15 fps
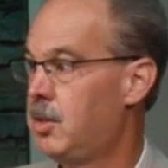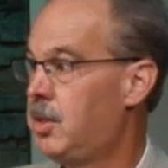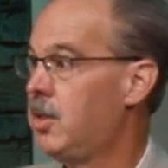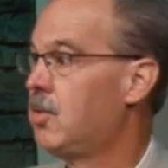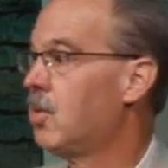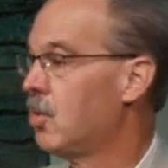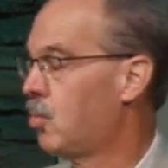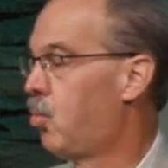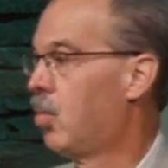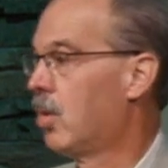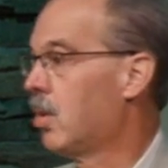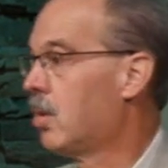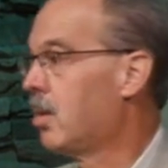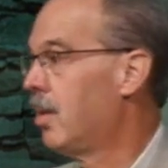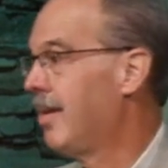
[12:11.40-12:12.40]
Jesus
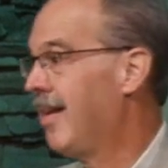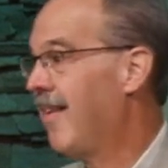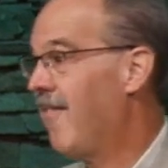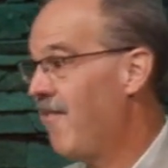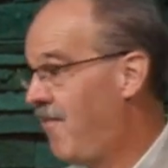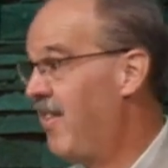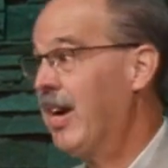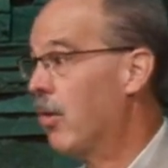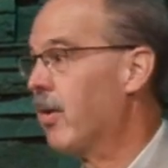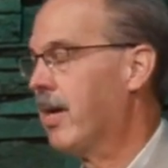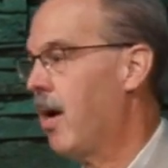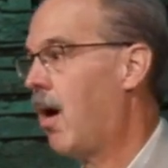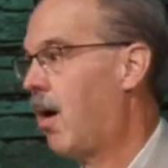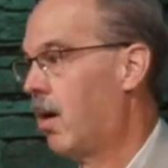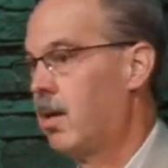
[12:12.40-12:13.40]
worked
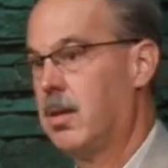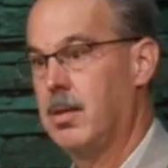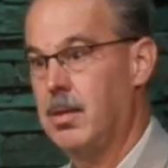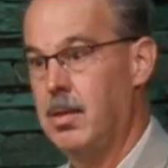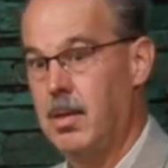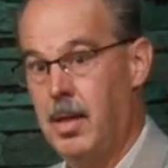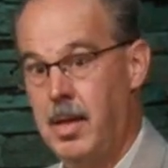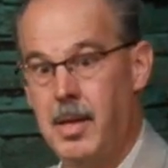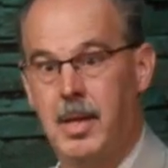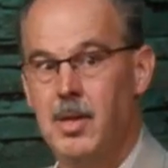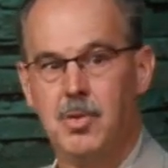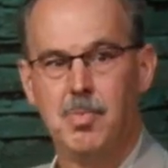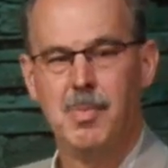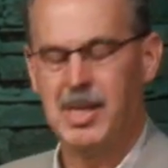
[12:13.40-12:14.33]
very hard in his